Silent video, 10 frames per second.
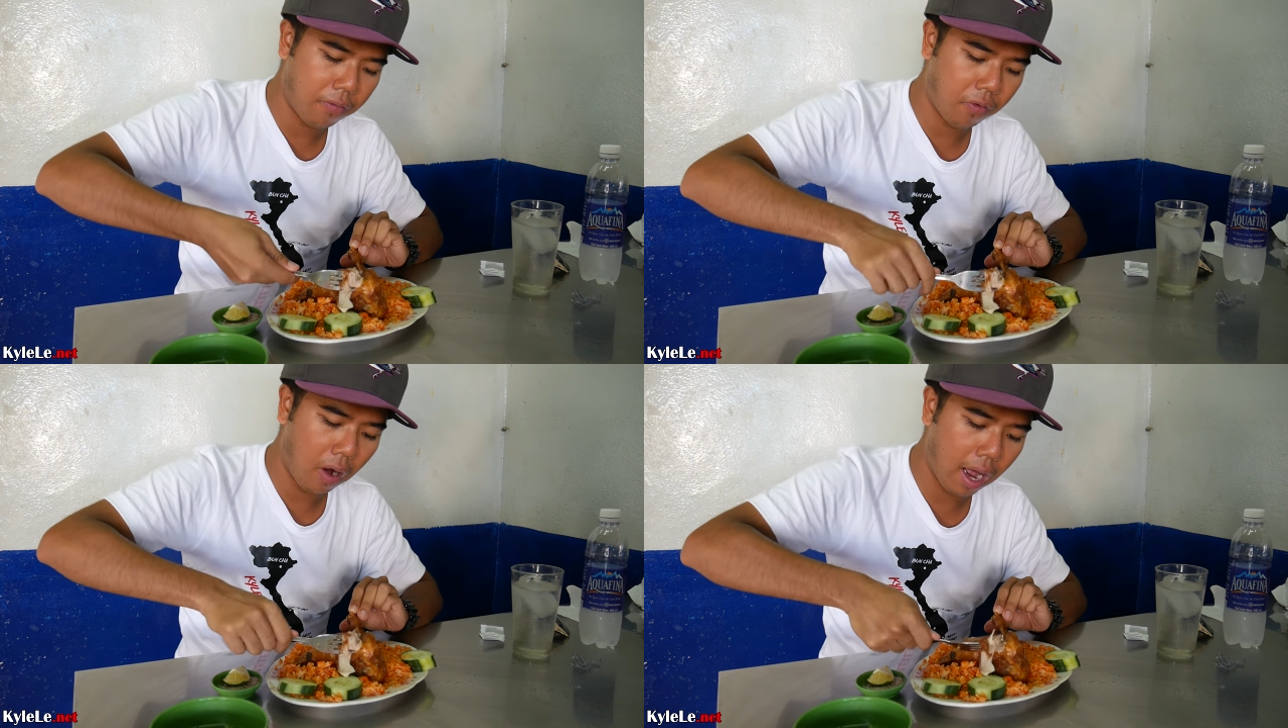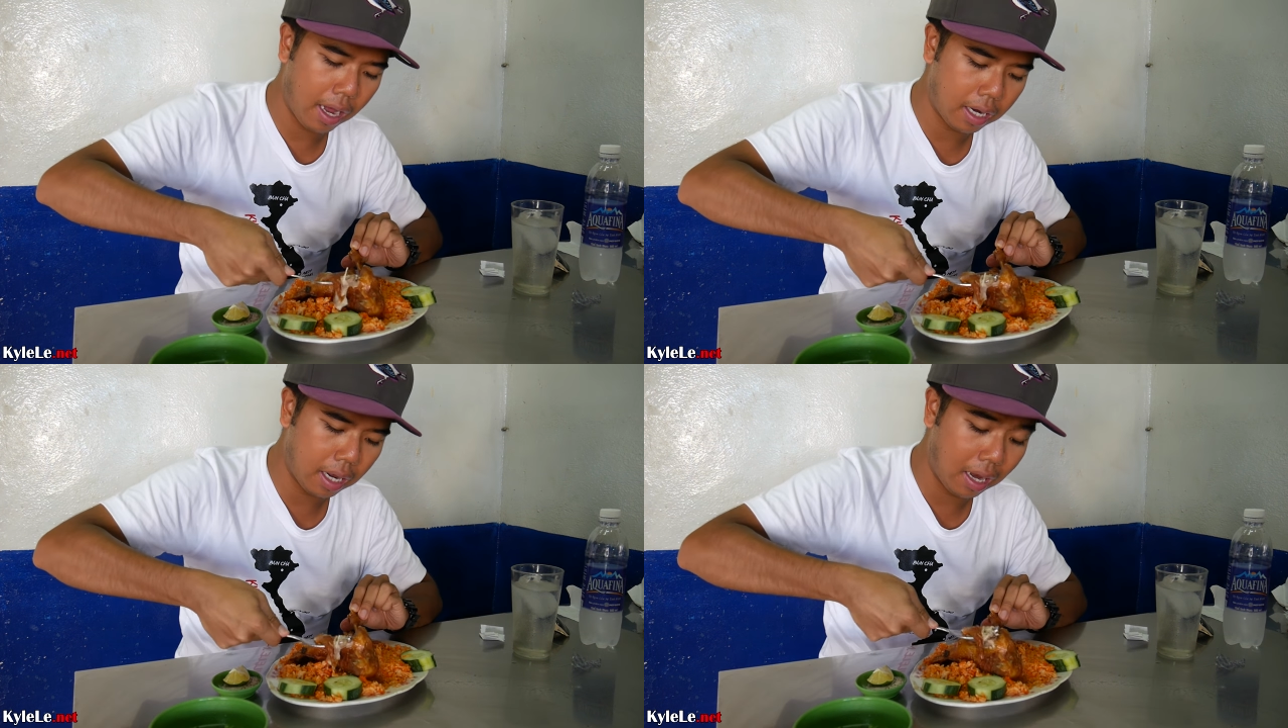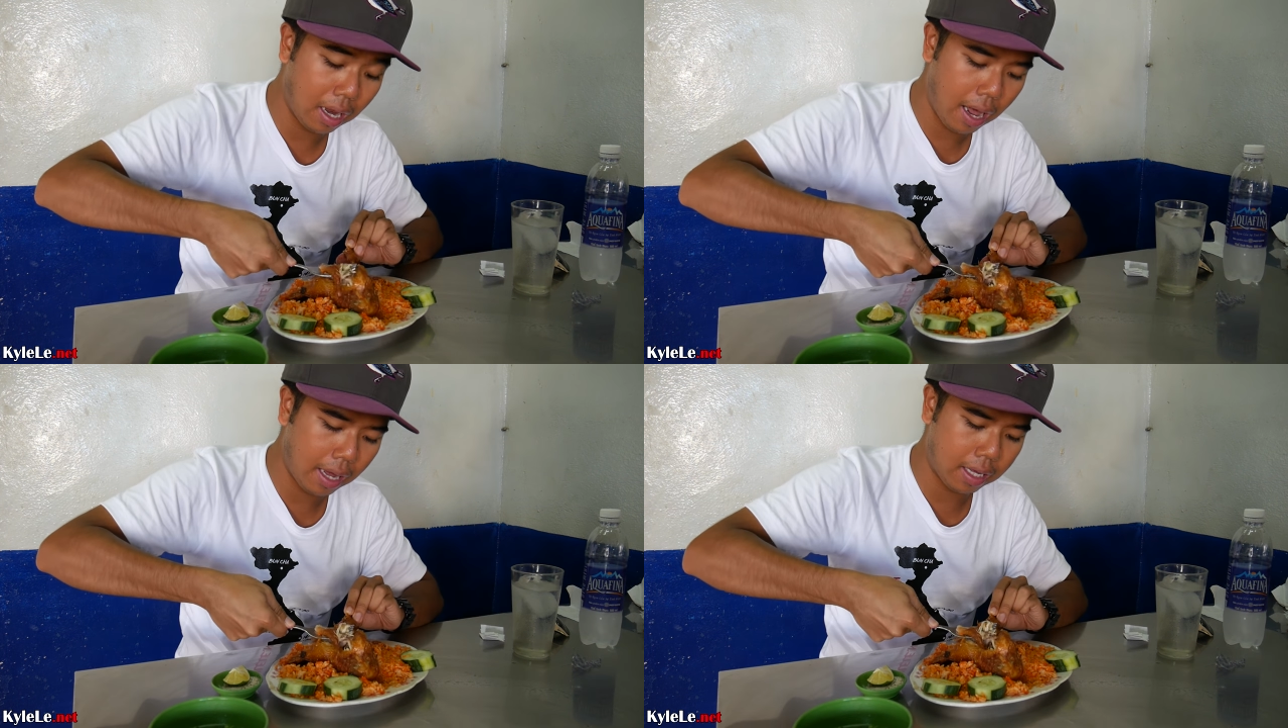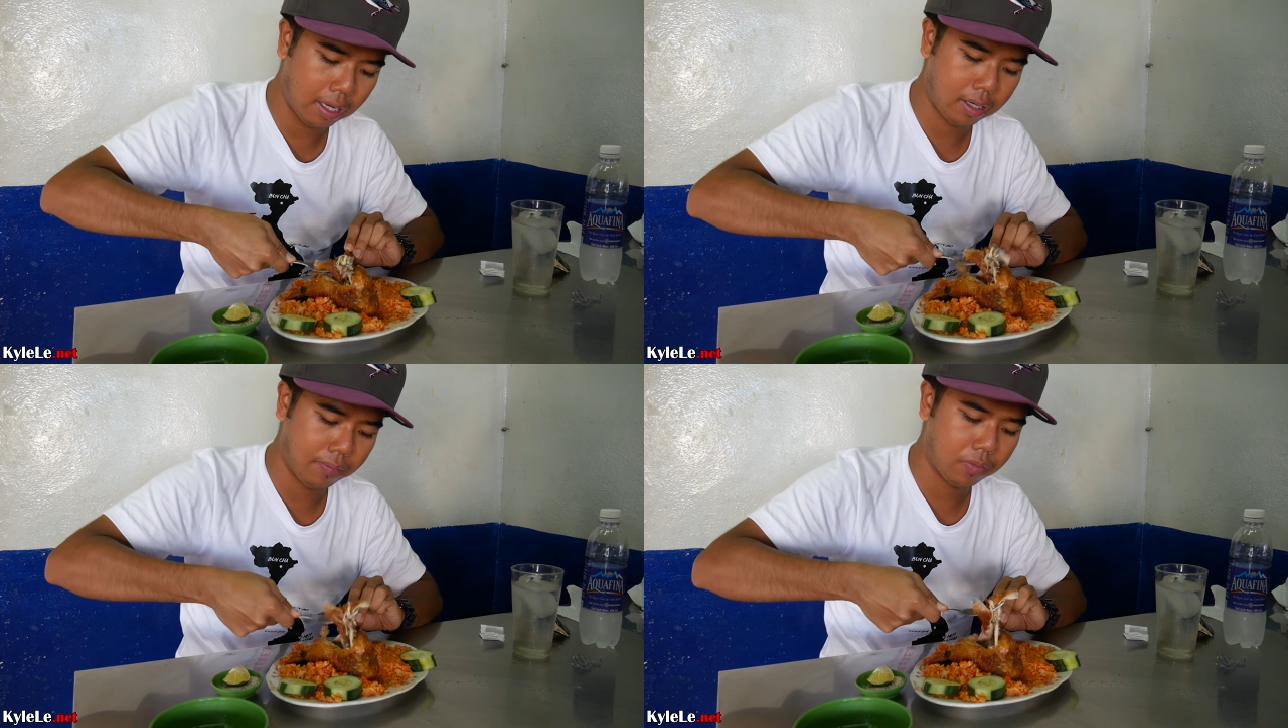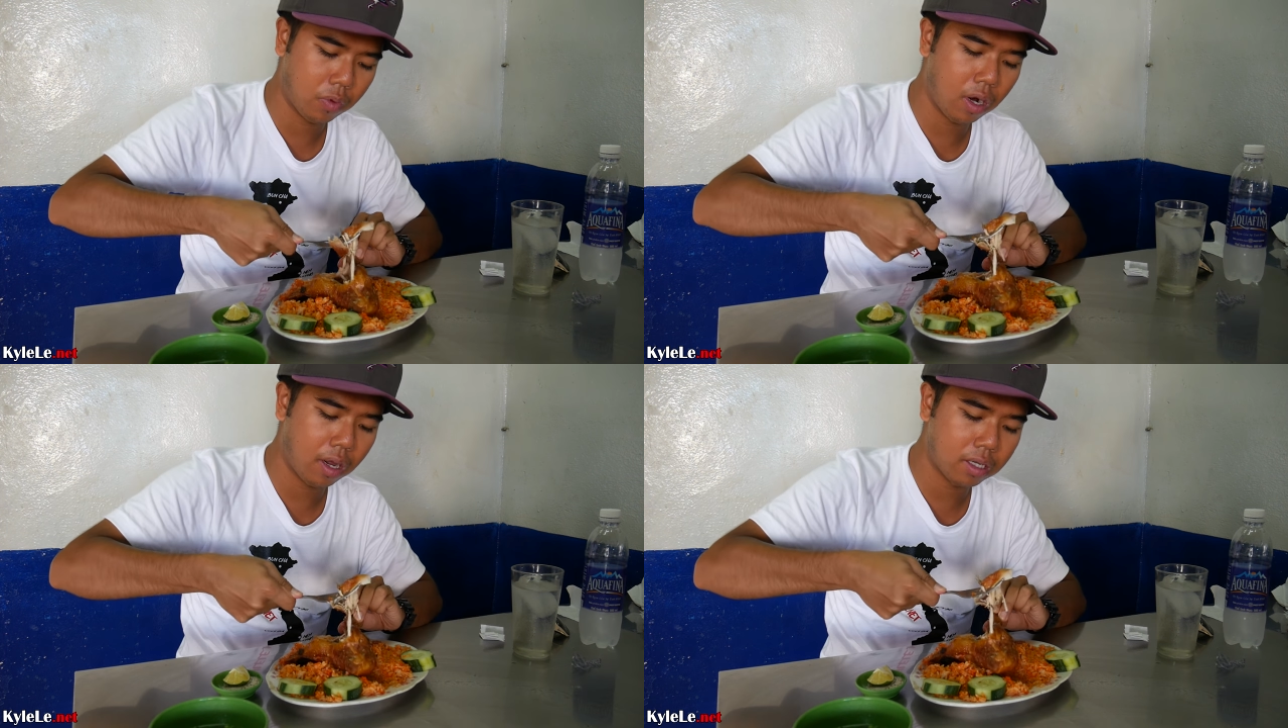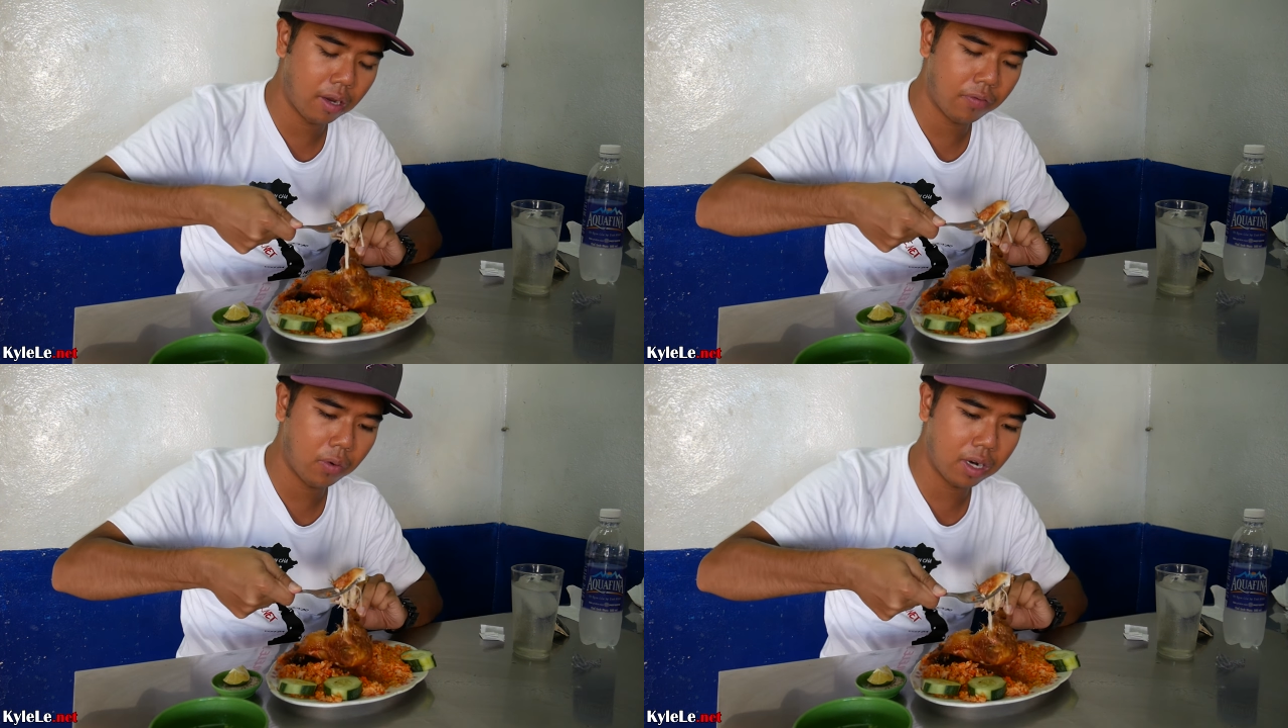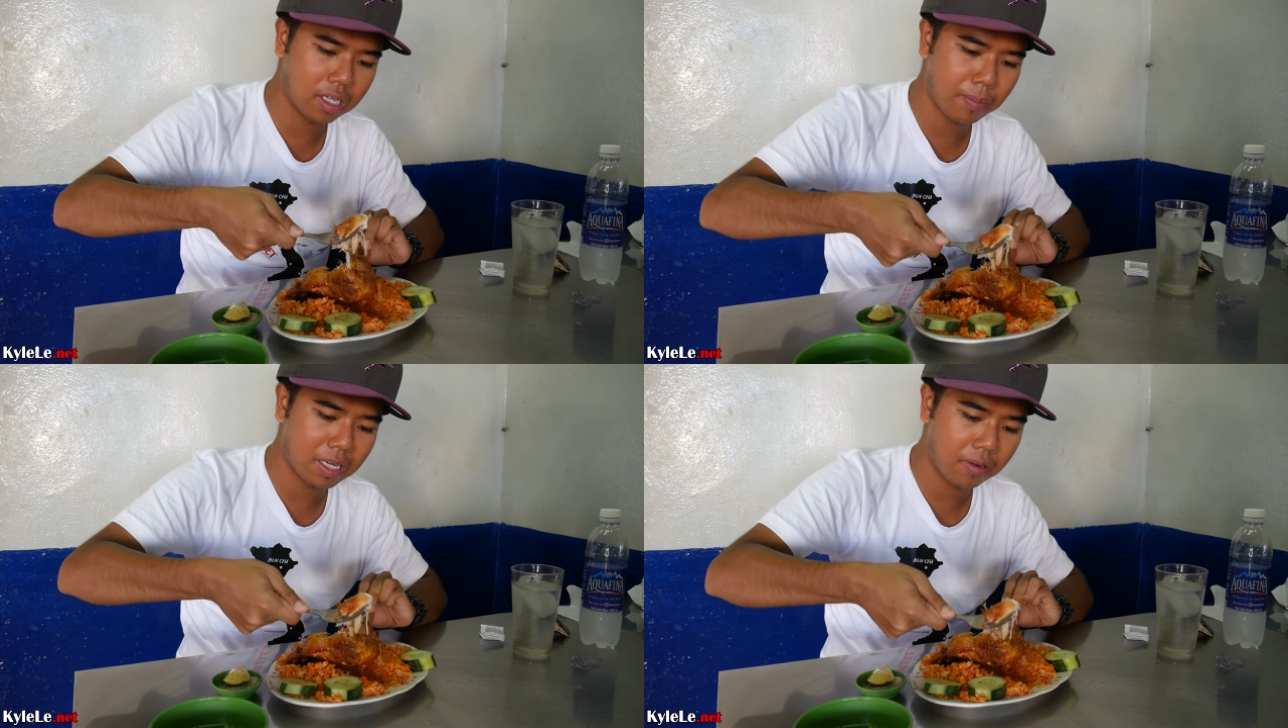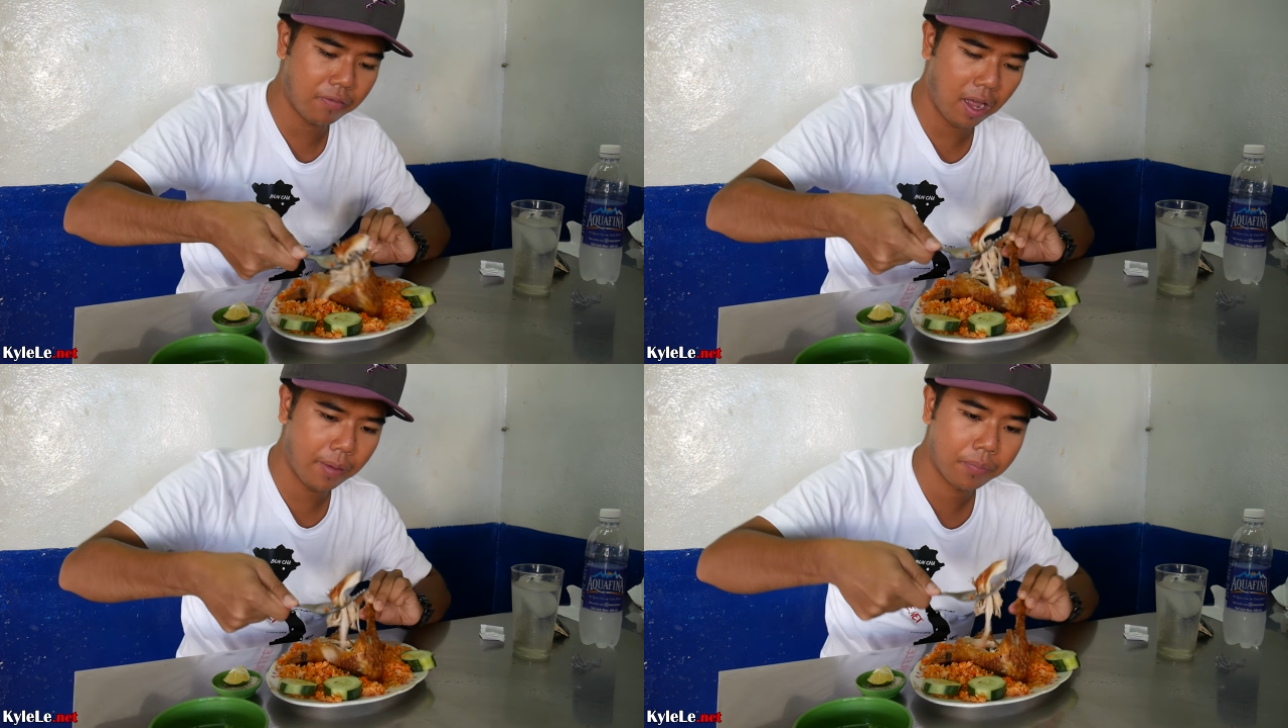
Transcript: fried leg. Definitely want to specify.